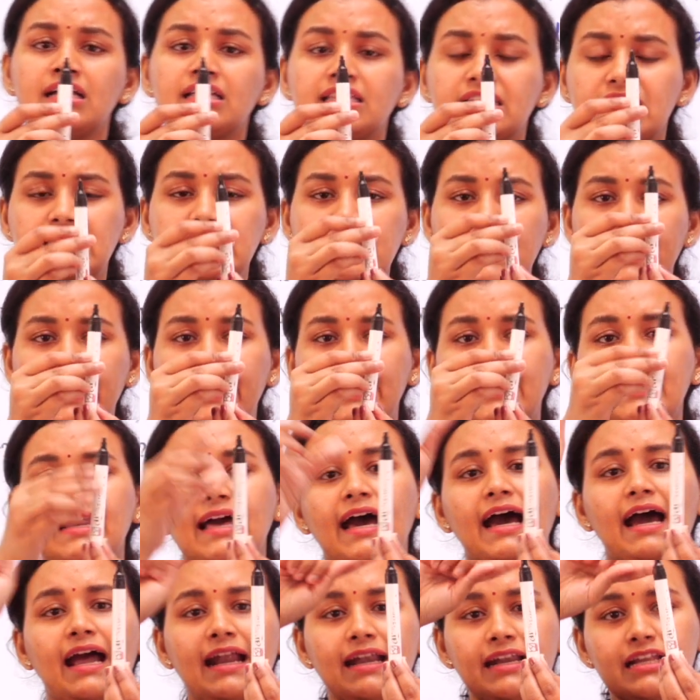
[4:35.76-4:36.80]
The second
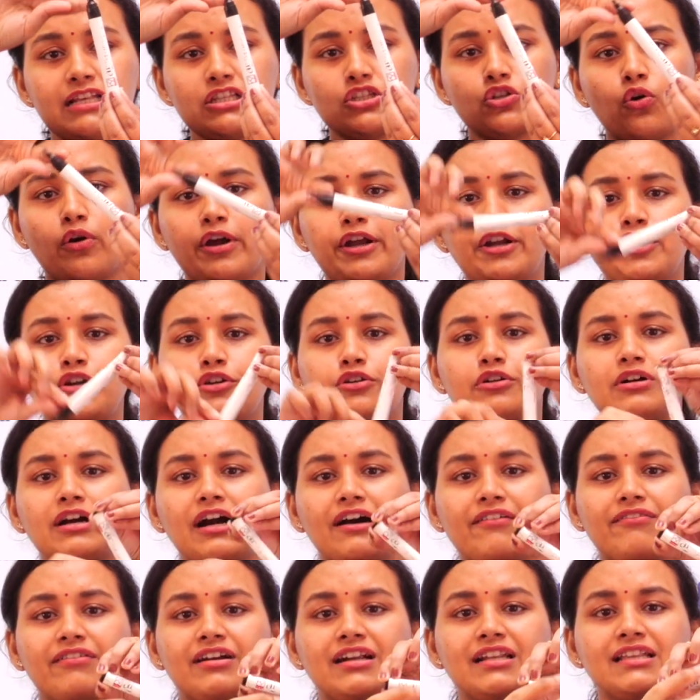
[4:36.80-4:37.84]
hand is going to
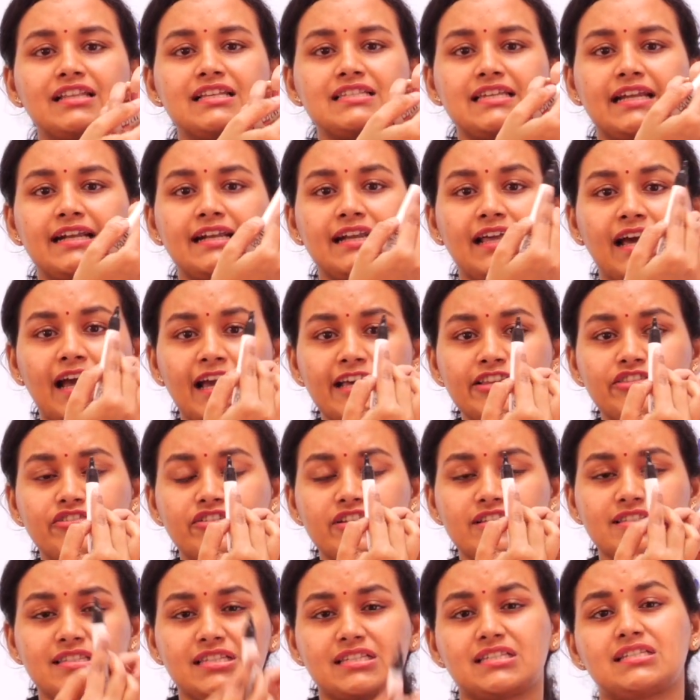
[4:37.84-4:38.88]
cover this entire
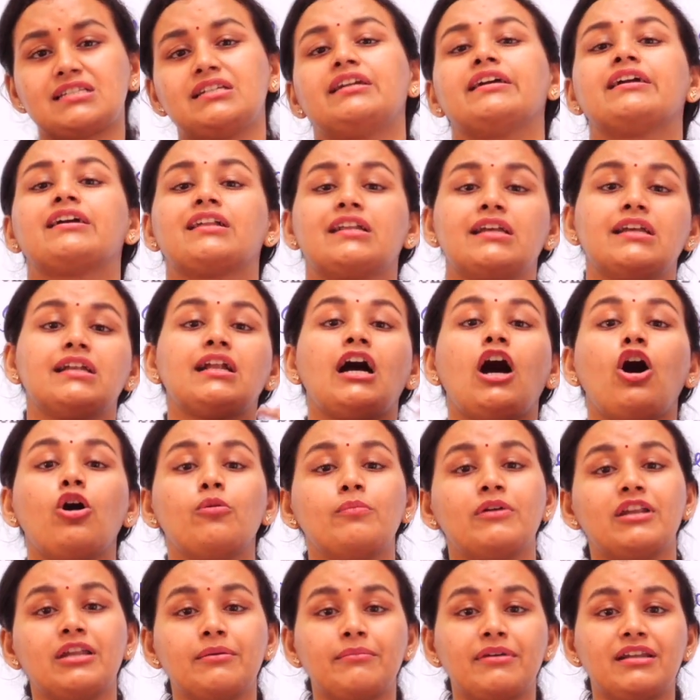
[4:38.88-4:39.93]
360 degree in how
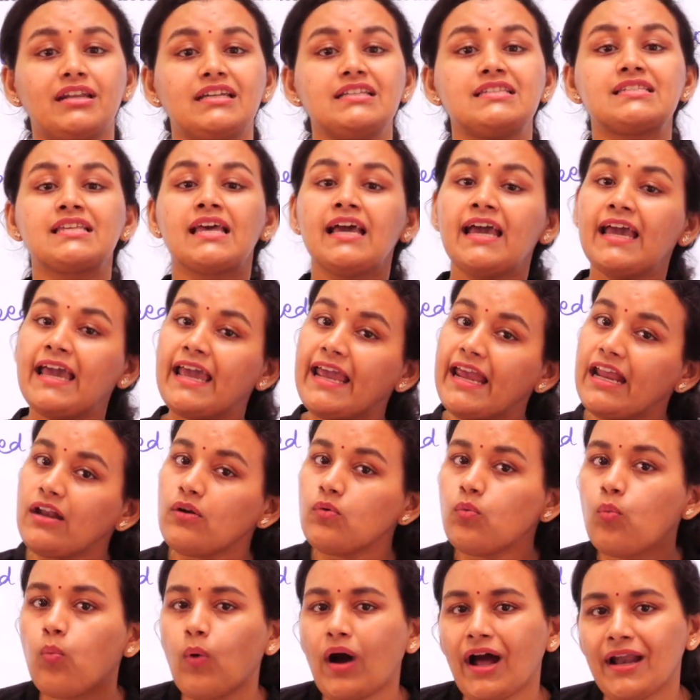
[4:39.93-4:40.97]
many minutes?
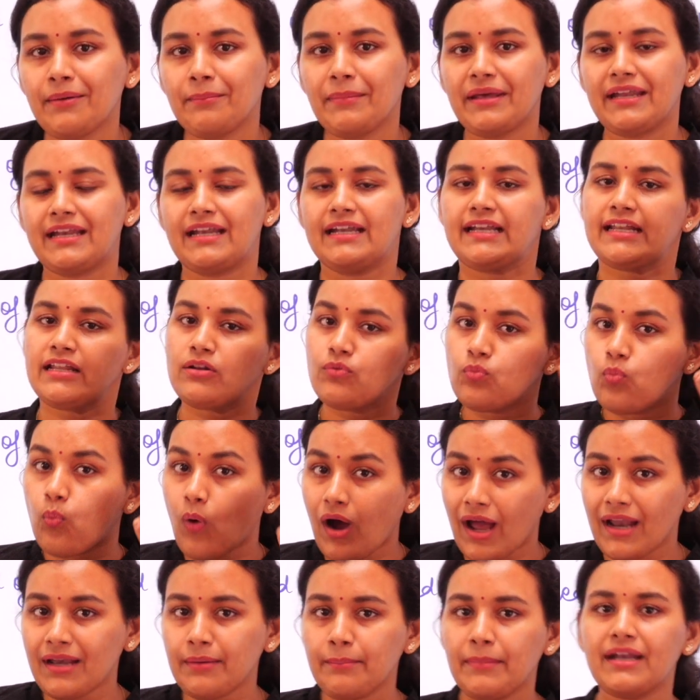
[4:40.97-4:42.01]
In 1 minute. In
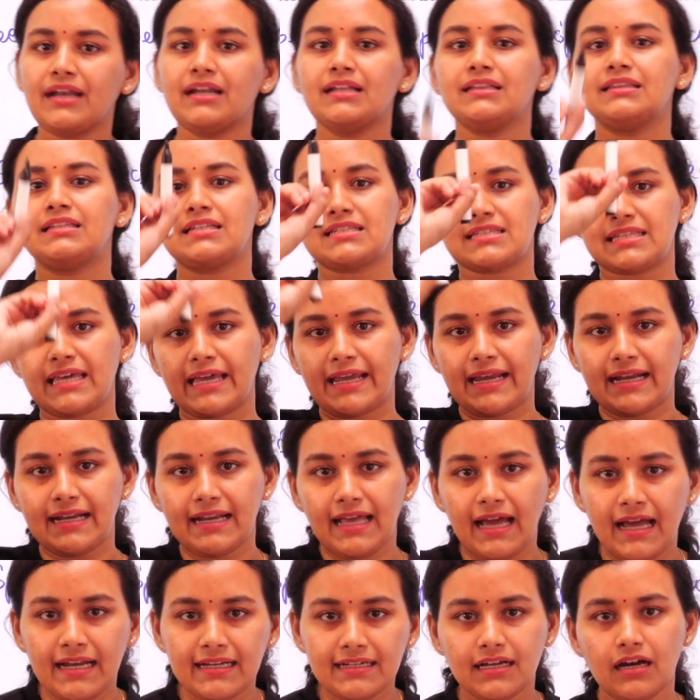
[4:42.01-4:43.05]
1 minute, the second
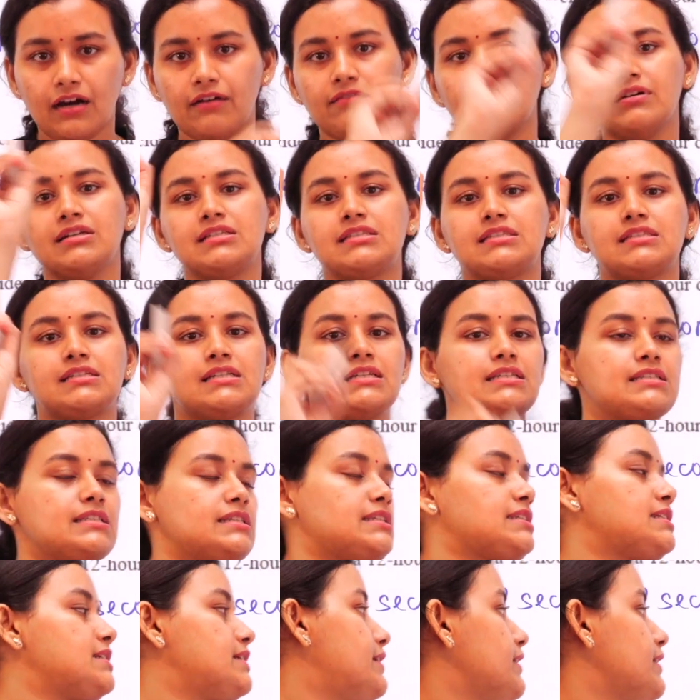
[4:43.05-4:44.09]
hand covers 360